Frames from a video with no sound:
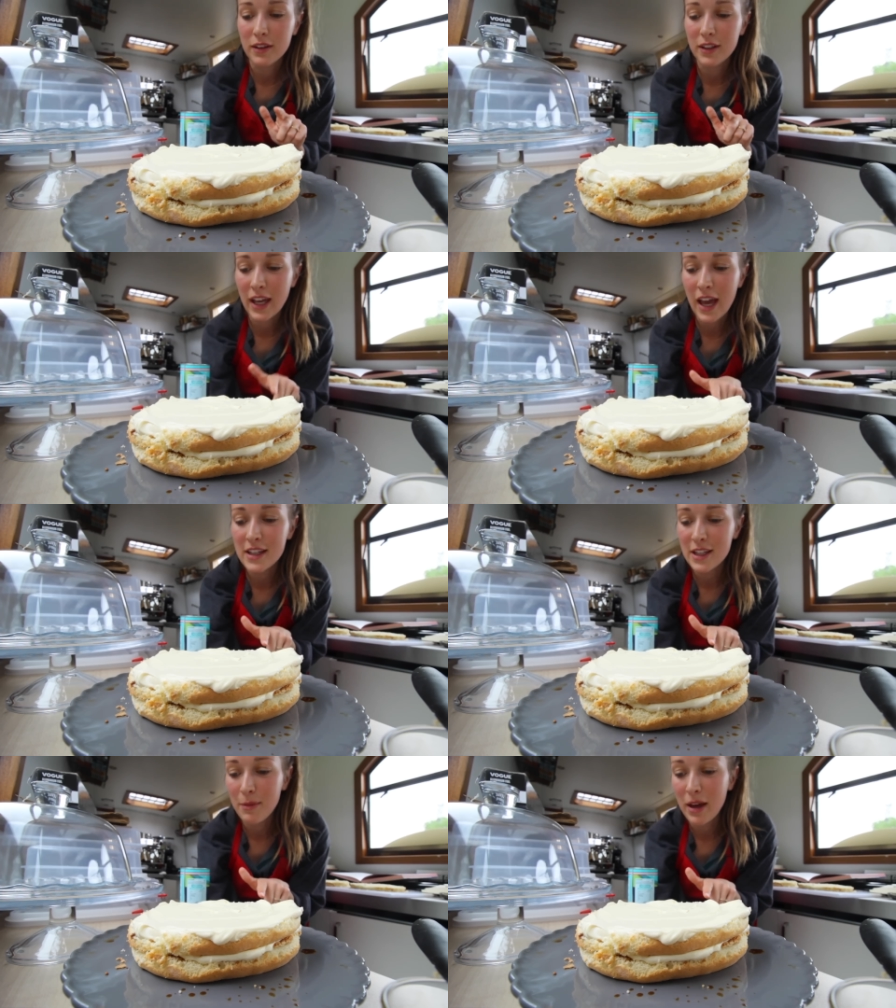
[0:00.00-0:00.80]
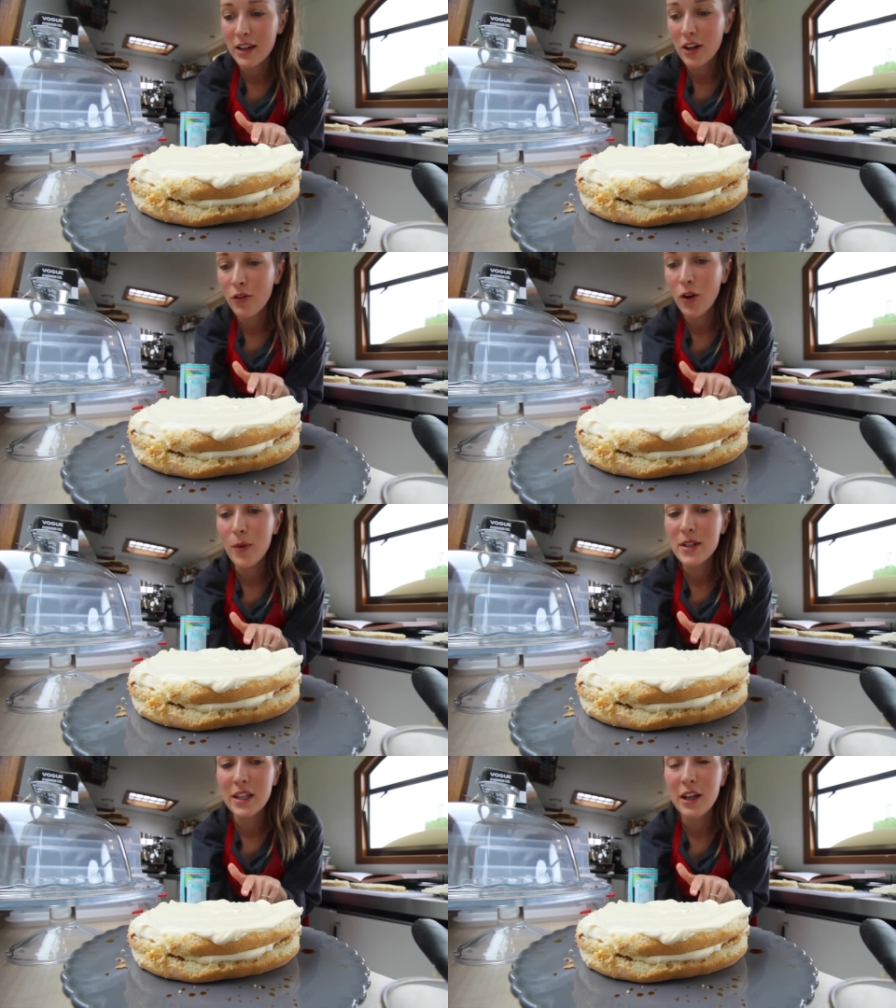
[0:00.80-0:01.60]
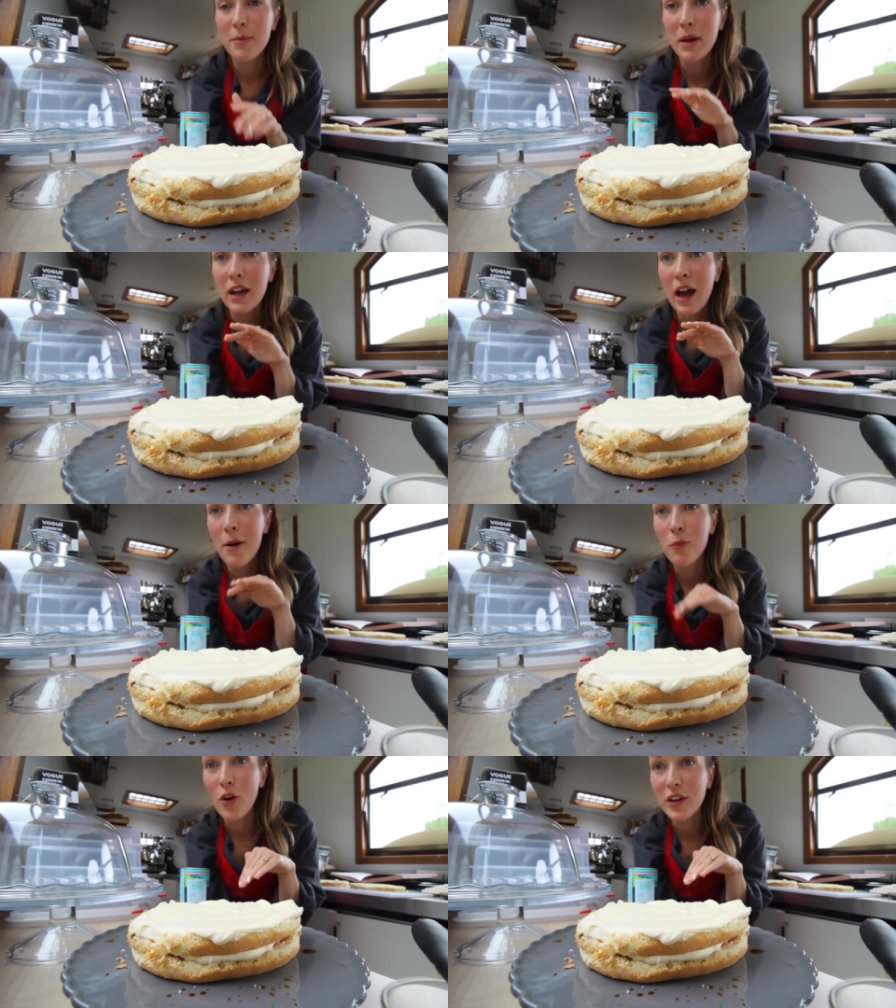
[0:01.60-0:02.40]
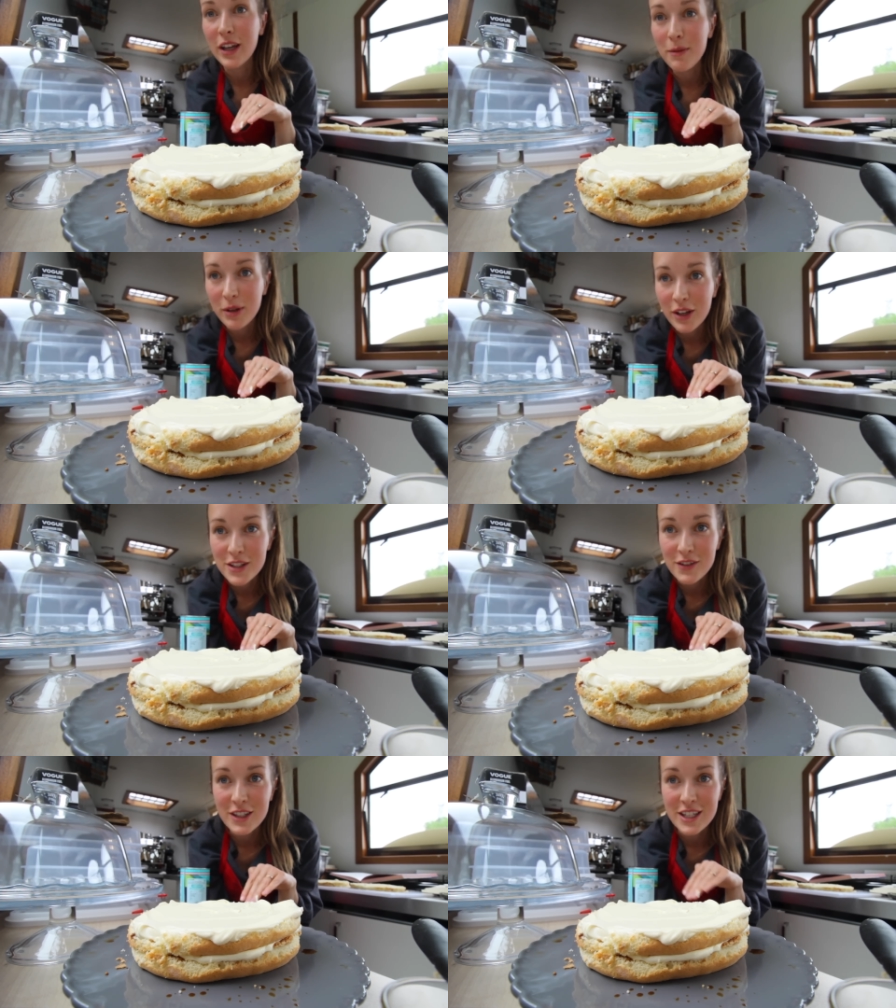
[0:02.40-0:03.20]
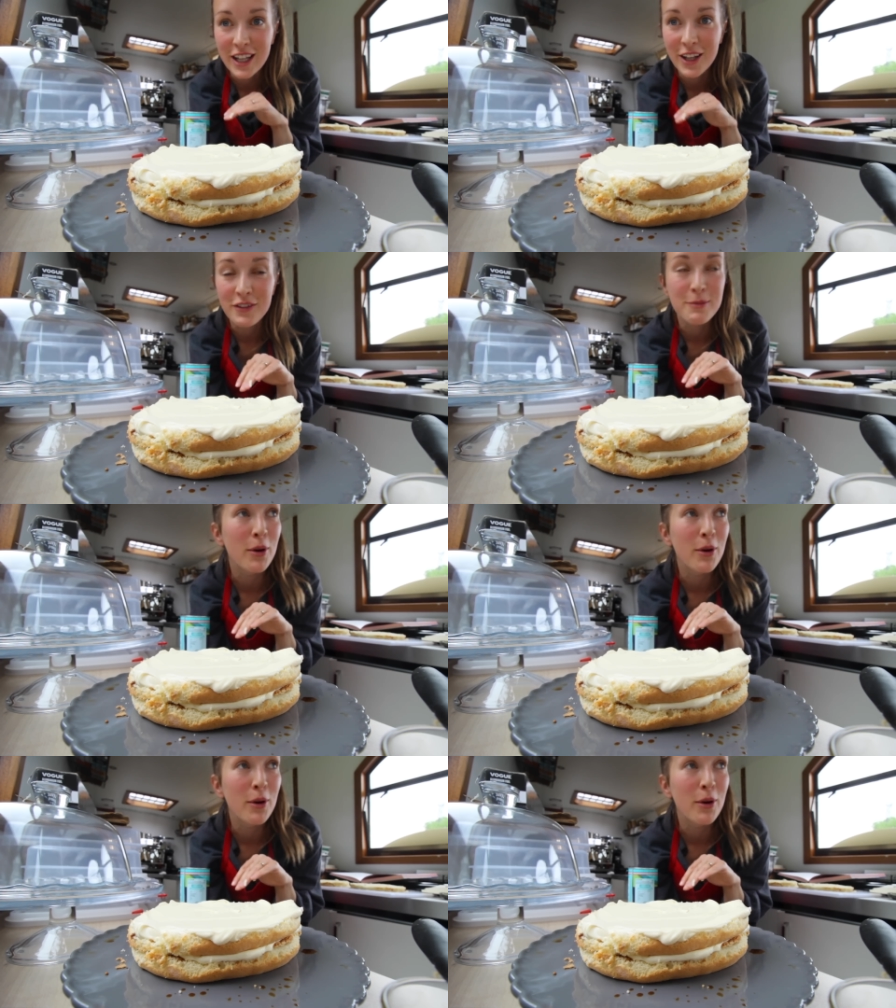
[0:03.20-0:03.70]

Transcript: the cakes I make are always a little bit wonky because of the tilt of the